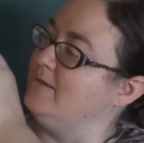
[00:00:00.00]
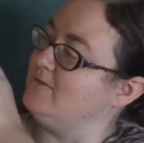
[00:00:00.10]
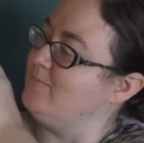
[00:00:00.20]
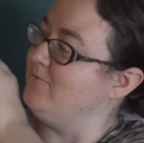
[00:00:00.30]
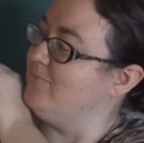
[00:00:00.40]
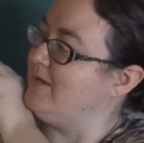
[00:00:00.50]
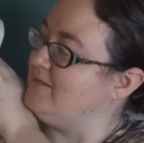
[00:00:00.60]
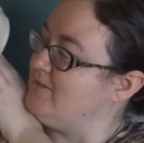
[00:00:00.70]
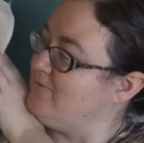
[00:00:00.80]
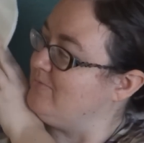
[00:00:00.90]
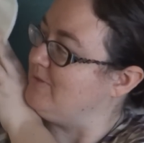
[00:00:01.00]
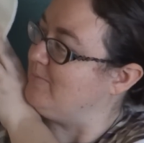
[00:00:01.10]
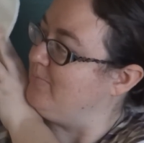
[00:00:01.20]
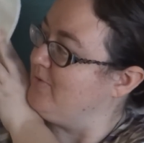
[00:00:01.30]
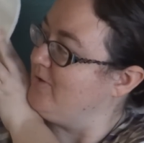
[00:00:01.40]
So I'm going to read it to you. The
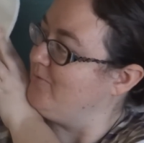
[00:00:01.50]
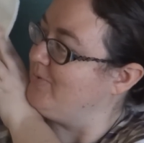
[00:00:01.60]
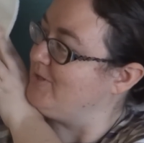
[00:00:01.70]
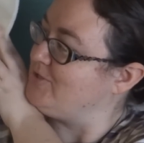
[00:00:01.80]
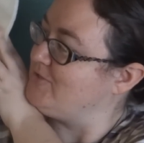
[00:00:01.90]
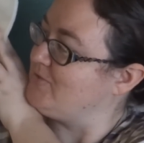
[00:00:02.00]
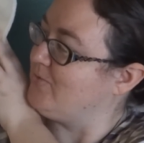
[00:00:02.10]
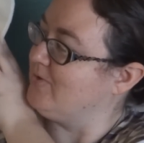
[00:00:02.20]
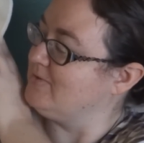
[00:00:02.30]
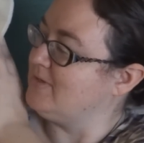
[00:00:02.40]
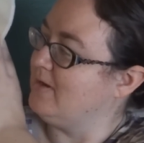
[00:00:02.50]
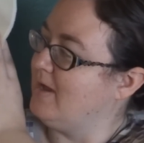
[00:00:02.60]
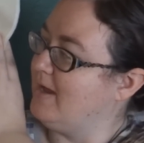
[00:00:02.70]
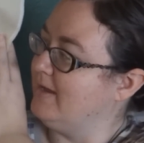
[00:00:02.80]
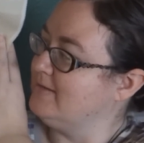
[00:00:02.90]
bird which soars on
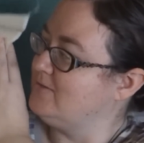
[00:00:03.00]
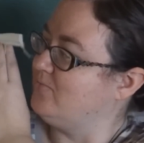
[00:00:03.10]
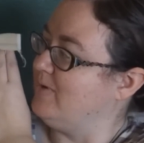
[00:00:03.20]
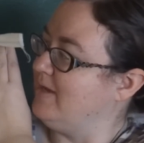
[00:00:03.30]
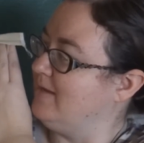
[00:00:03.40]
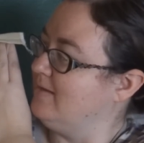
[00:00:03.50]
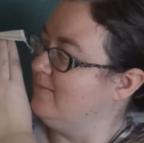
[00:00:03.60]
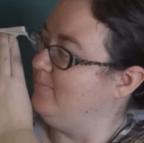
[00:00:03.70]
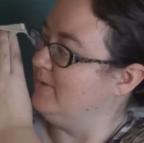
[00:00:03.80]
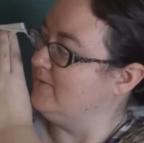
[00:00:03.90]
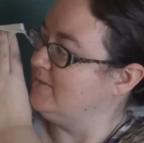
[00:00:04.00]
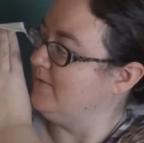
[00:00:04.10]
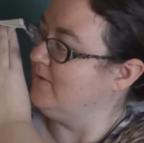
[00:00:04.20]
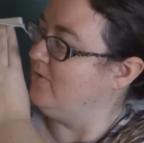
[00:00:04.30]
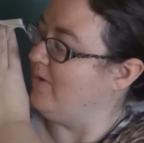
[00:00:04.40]
highest wing builds
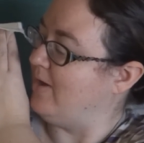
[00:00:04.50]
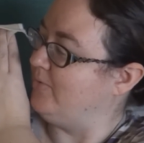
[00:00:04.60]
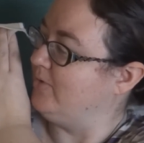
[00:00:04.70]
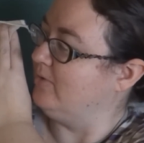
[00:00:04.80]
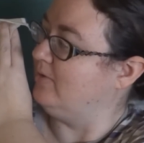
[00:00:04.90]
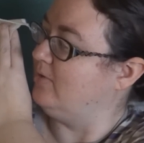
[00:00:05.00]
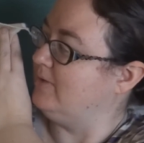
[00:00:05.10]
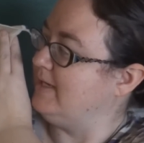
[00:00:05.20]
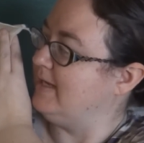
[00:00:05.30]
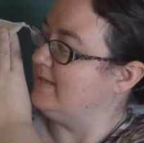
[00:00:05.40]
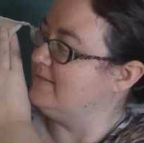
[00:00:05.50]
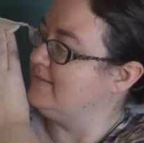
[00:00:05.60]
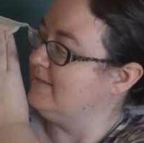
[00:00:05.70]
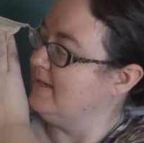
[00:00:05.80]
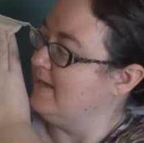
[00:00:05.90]
on the ground her lowly
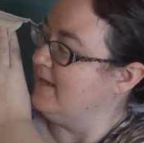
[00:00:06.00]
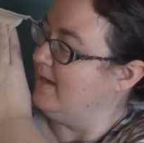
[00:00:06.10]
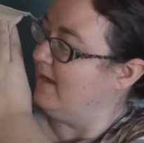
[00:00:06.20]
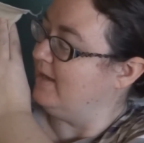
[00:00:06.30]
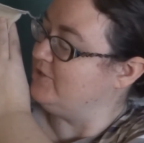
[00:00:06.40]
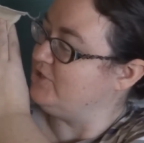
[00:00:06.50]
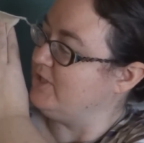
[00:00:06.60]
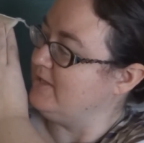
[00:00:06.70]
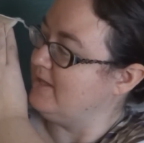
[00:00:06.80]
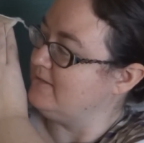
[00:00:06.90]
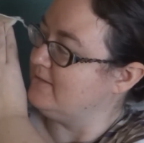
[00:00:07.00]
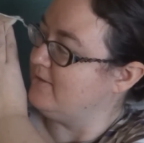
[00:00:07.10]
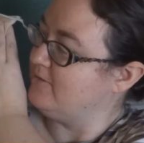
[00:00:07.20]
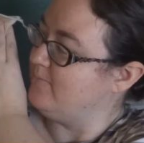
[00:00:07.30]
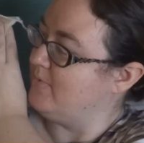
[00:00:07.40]
nest, and she that
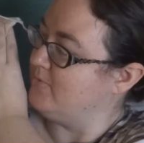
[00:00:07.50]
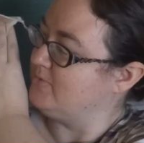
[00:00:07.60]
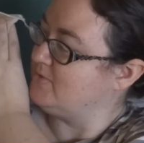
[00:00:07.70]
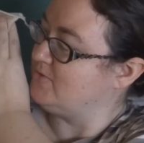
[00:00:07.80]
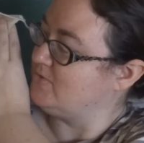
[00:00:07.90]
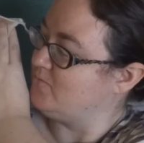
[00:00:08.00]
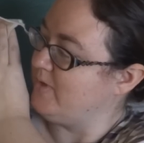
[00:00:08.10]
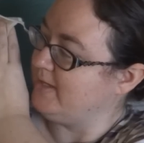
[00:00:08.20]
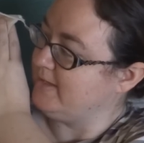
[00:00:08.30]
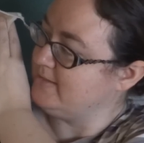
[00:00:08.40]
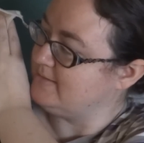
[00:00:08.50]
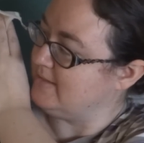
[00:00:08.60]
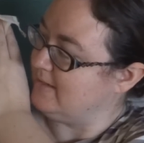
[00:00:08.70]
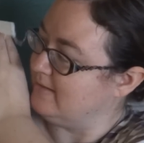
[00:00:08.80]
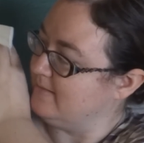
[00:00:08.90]
doth most sweetly
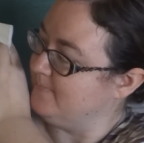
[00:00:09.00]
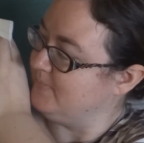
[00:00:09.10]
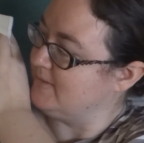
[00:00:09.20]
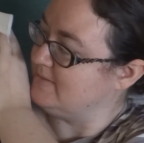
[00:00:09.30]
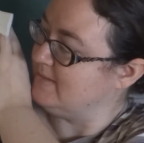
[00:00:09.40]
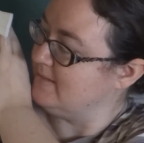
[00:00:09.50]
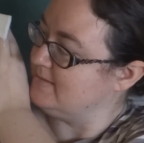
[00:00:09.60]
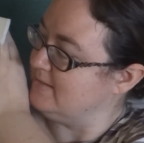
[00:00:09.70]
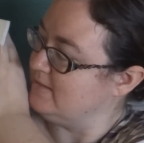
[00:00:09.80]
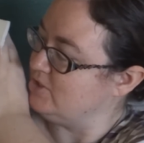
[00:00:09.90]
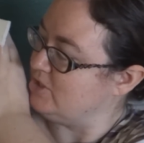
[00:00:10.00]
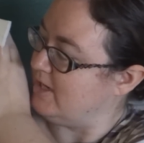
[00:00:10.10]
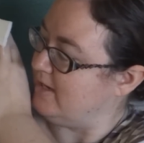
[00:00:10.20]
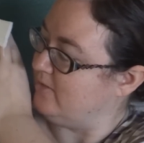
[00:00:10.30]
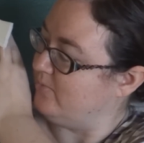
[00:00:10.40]
sing sings in the
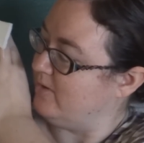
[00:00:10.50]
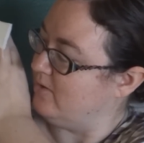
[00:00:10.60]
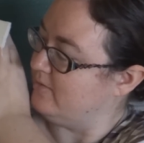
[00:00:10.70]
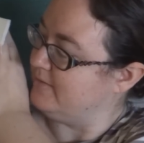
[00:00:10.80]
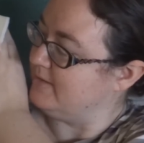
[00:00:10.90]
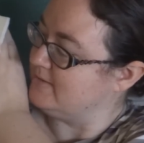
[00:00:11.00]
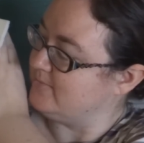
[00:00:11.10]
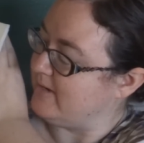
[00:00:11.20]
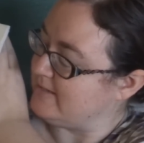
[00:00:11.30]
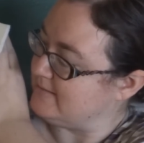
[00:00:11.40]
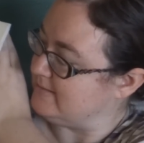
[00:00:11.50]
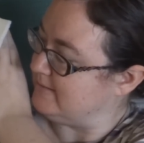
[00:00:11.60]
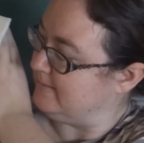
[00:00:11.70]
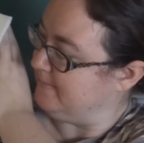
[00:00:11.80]
shade when all things rest.